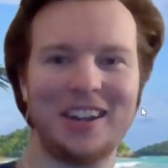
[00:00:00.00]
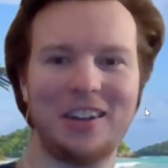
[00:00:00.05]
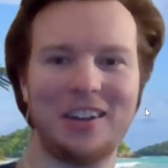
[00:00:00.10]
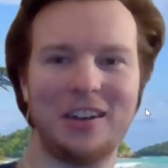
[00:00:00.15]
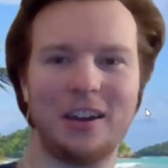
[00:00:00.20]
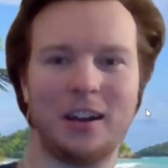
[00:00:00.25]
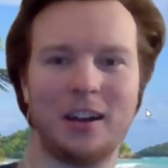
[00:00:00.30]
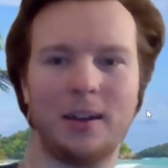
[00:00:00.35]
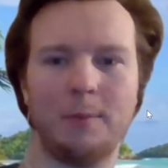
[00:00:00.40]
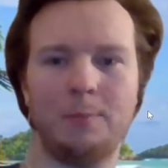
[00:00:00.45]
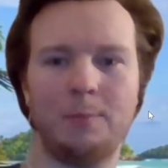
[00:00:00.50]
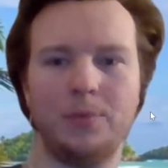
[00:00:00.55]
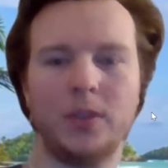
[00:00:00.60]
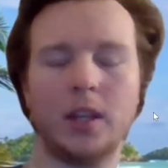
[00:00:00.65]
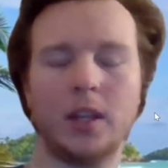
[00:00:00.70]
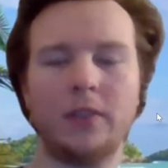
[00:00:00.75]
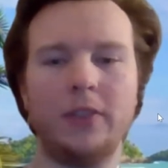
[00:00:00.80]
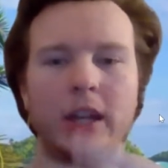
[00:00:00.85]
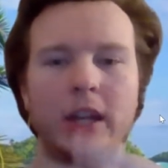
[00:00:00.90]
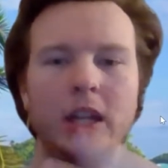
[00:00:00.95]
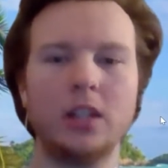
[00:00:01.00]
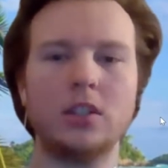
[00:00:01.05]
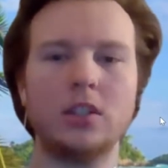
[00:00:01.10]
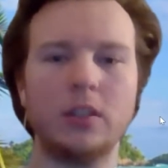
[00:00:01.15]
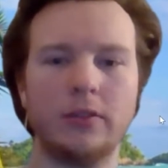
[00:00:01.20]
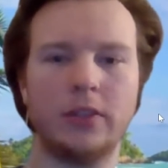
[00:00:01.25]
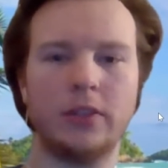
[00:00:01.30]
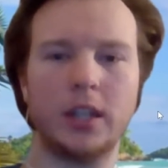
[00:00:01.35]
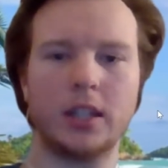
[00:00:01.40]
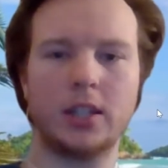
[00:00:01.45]
the advantage
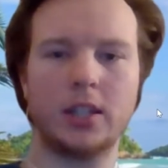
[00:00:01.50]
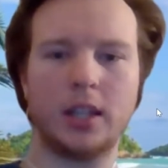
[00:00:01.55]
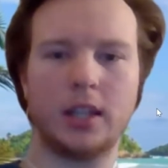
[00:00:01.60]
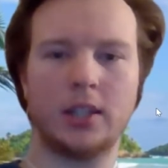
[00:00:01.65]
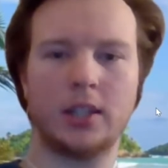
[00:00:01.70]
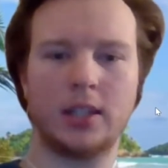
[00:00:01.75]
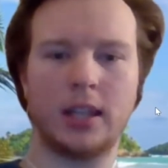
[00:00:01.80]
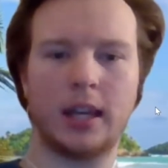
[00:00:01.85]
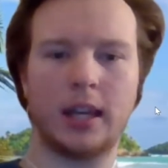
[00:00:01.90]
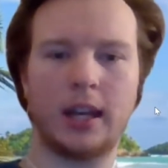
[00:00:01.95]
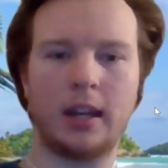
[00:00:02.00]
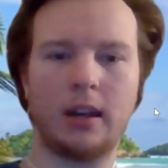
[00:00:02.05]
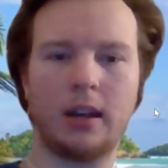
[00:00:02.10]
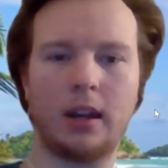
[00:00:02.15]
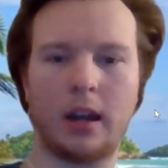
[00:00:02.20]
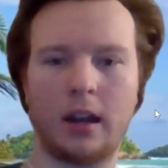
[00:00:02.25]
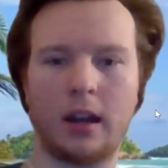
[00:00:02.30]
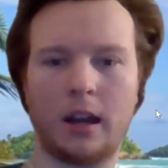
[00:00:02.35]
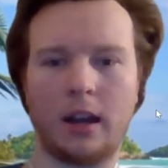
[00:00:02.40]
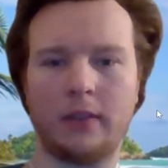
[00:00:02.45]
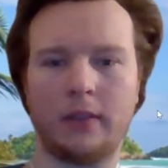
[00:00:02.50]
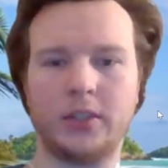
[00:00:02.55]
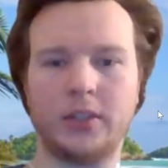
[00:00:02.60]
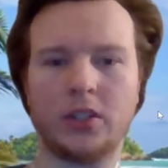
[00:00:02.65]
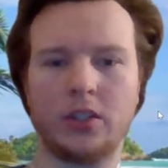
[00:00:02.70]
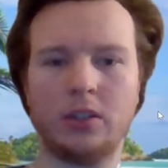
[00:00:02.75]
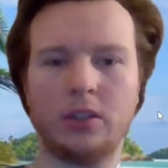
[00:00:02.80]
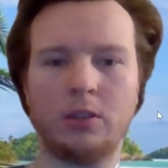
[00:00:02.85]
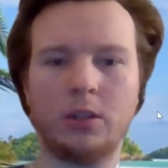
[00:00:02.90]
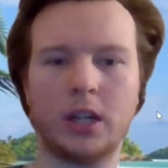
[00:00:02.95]
of this is that
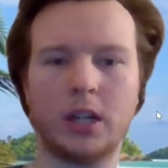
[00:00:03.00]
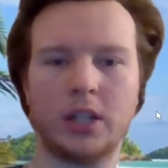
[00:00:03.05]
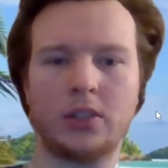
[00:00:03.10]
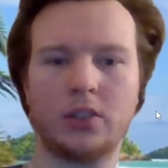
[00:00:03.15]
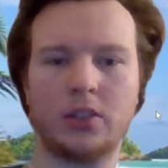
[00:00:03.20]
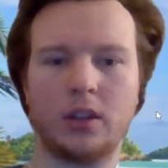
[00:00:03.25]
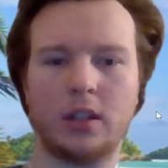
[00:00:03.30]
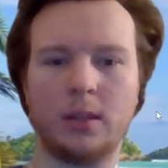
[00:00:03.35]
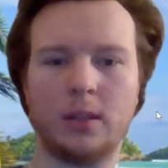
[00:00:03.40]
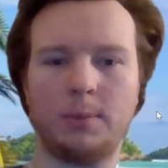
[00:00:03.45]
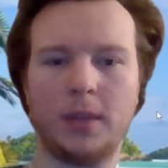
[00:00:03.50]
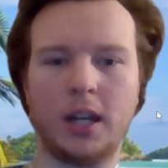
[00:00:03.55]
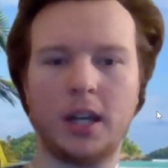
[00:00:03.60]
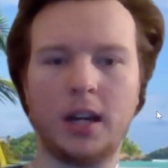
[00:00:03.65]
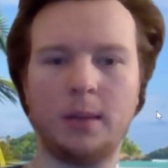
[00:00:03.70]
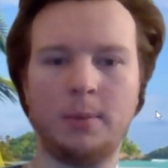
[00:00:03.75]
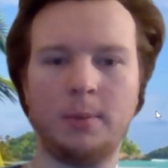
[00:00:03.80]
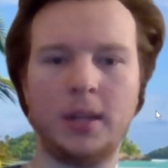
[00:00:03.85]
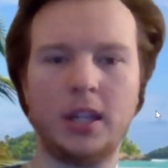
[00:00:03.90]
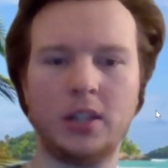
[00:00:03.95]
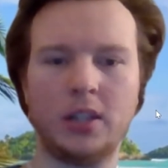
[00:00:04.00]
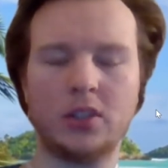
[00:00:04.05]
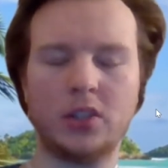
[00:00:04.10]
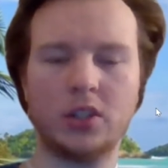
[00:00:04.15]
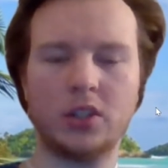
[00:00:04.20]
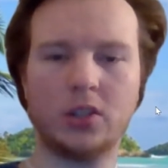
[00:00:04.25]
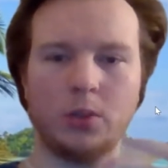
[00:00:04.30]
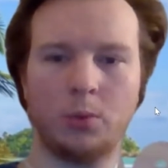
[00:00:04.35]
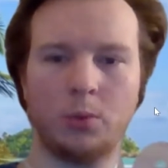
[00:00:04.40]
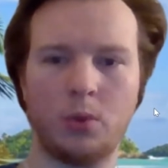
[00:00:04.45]
obviously you guys saw that behind me is
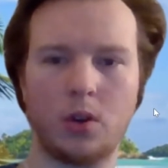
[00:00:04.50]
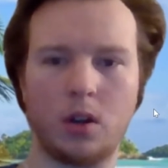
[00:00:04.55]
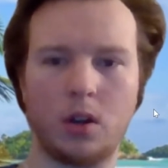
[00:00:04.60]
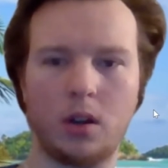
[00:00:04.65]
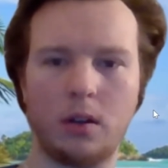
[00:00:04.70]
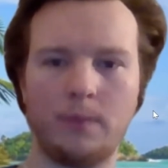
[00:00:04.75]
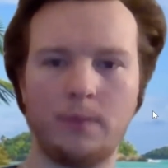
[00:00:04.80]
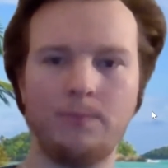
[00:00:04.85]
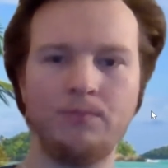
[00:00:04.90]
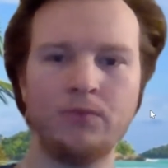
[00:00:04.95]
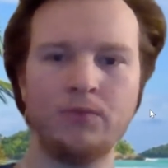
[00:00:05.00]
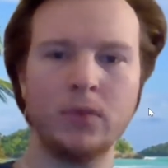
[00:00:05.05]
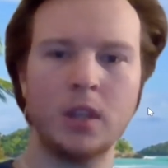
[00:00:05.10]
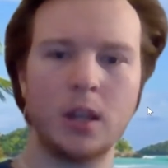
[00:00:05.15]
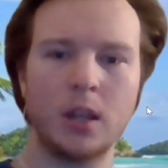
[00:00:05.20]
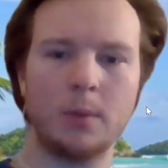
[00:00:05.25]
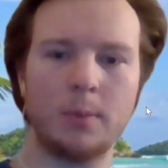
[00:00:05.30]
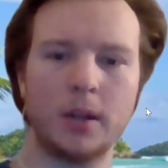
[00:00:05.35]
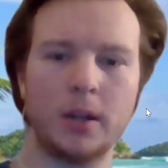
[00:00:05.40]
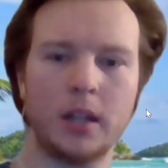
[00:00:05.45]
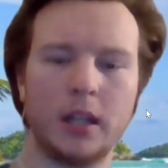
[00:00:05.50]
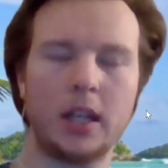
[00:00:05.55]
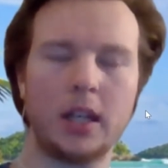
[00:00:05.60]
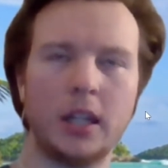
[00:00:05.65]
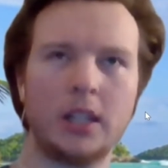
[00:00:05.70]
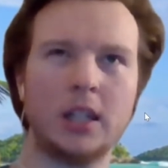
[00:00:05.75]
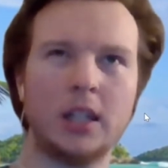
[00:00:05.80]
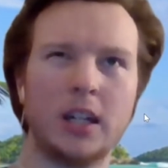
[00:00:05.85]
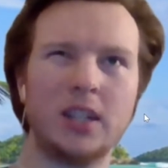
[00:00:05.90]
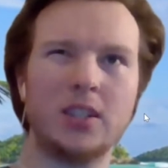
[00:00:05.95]
just a wall, but
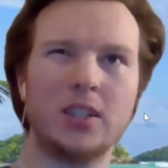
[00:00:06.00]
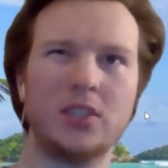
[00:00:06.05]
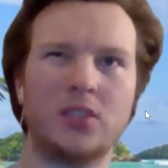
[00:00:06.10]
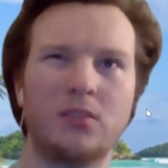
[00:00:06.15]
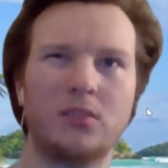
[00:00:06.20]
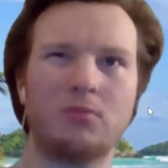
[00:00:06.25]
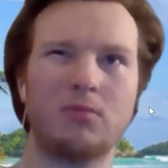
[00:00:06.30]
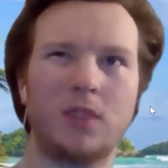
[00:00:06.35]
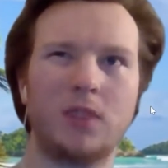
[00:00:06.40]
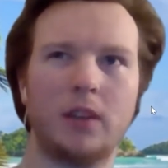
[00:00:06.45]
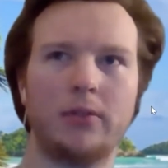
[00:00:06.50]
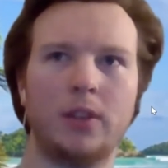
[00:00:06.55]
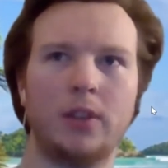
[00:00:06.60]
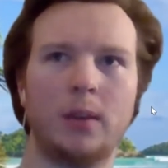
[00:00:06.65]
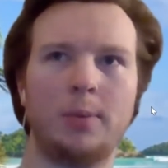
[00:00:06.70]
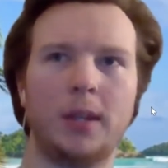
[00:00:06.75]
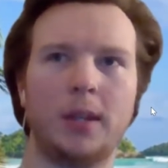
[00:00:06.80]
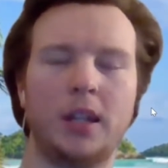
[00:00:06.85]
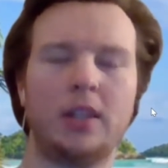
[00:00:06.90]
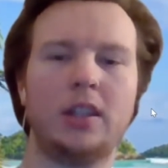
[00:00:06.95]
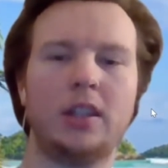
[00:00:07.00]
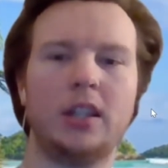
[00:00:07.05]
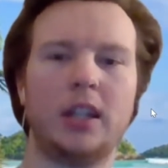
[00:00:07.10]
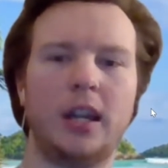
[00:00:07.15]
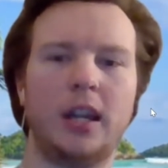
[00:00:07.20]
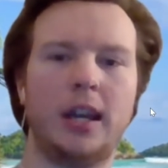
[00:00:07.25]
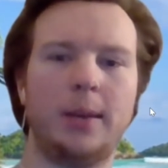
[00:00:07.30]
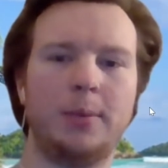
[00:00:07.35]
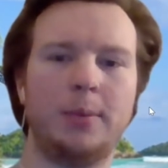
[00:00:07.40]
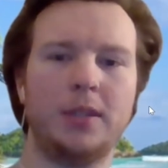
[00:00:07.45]
it does cover up anything that
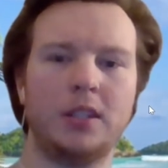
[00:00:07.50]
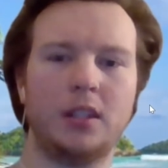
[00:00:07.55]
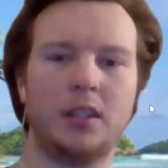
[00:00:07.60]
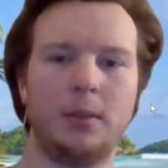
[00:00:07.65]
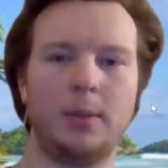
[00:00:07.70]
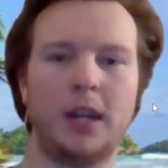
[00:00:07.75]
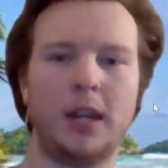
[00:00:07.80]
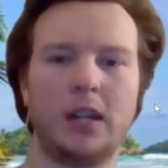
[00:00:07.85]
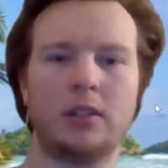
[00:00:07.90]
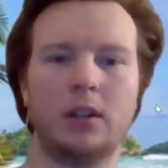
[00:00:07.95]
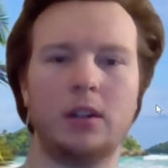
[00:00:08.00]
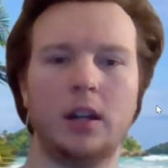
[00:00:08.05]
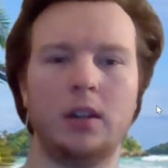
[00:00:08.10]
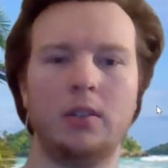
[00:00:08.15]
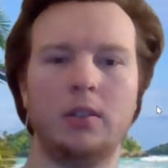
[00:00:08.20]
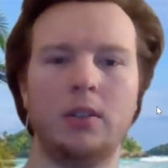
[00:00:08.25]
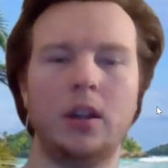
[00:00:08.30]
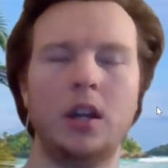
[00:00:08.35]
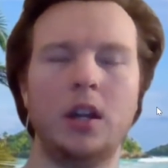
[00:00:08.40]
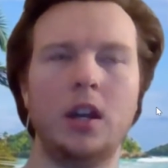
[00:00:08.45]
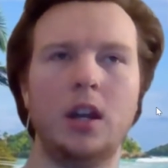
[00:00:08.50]
happens in the background.